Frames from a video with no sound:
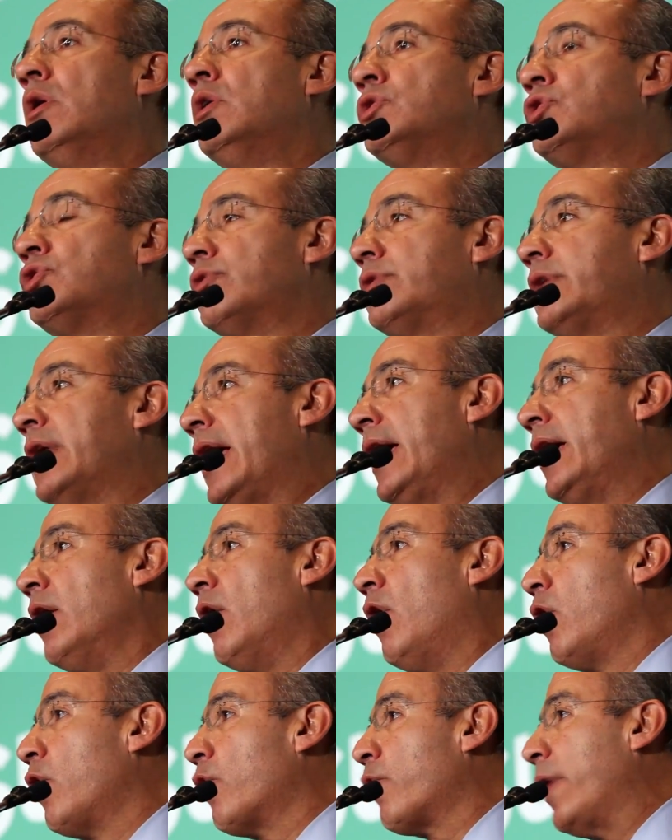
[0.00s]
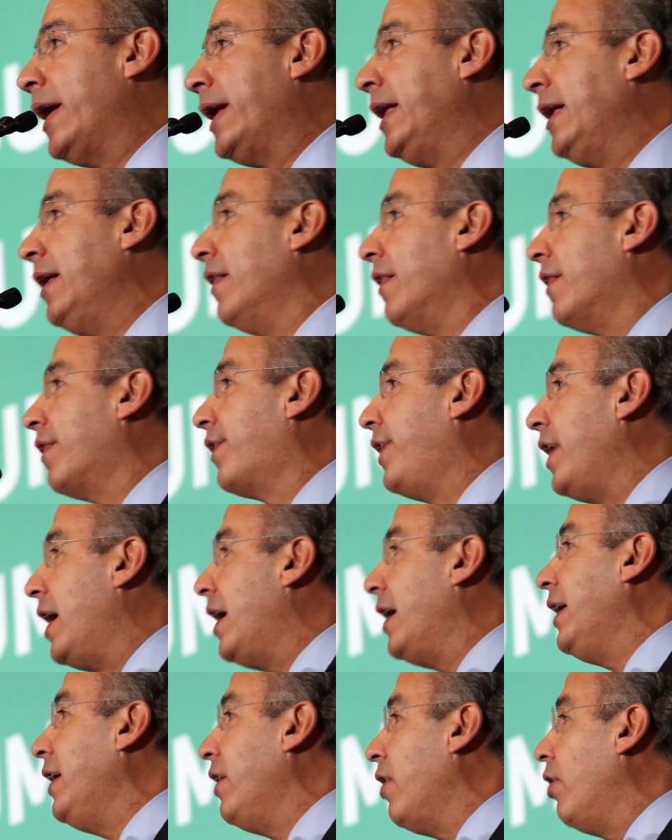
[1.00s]
Today, already
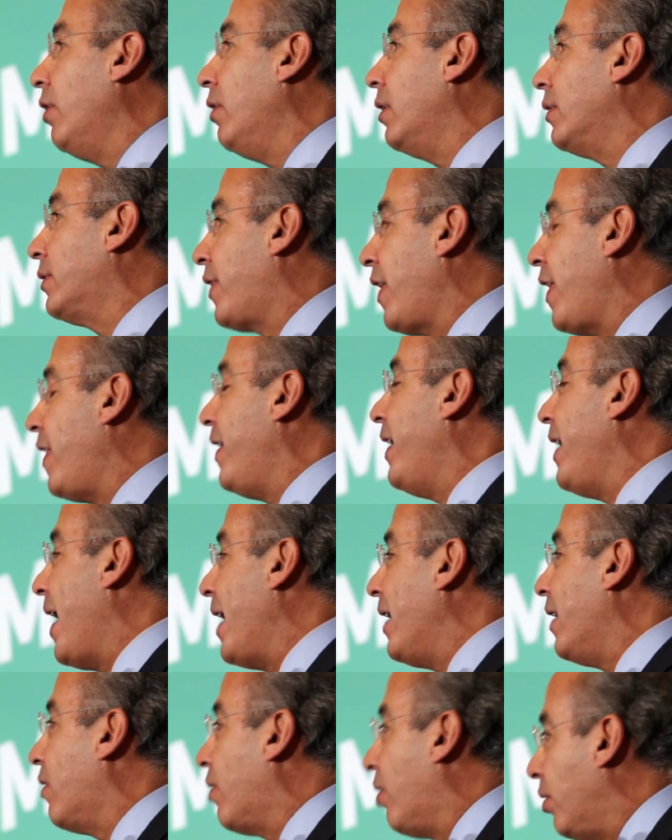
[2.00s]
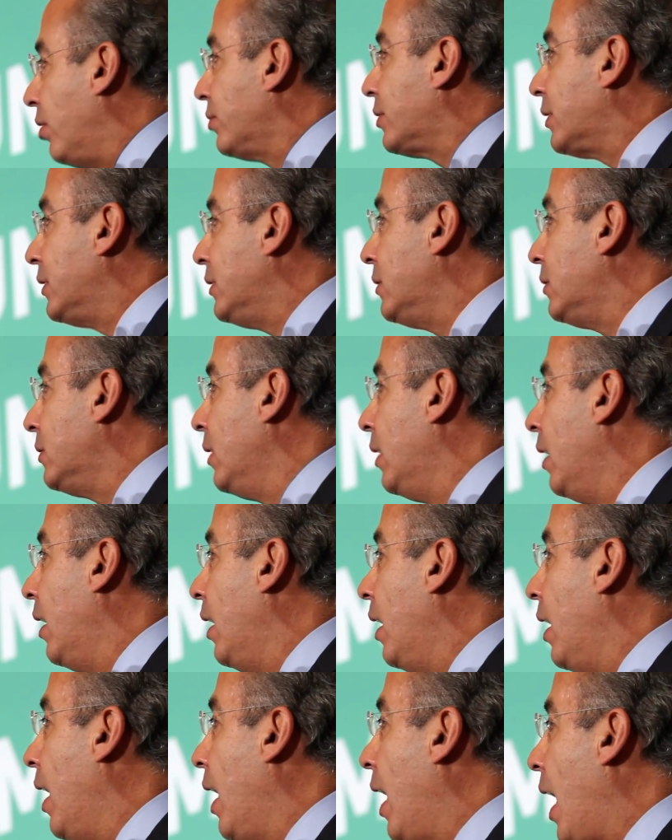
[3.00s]
38 countries
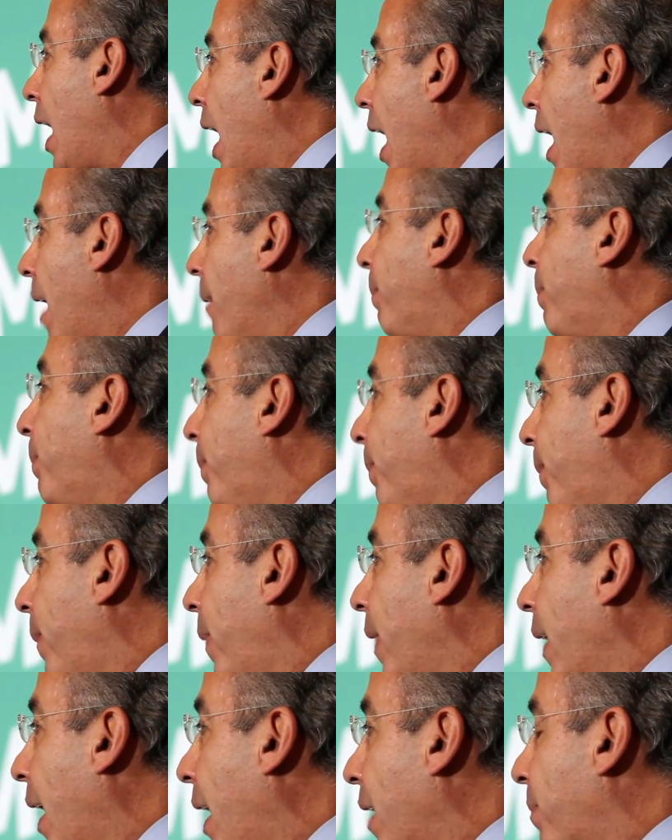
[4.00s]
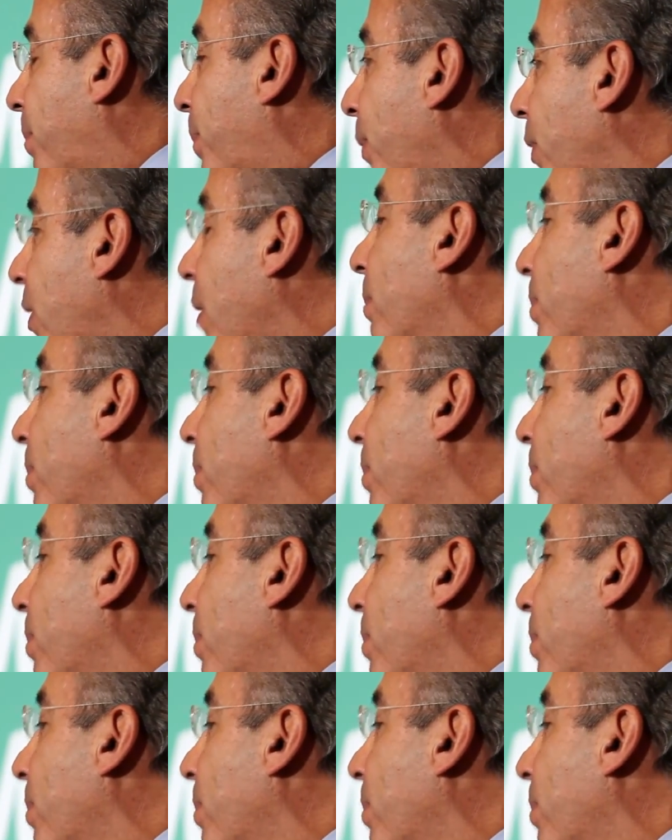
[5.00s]
have put in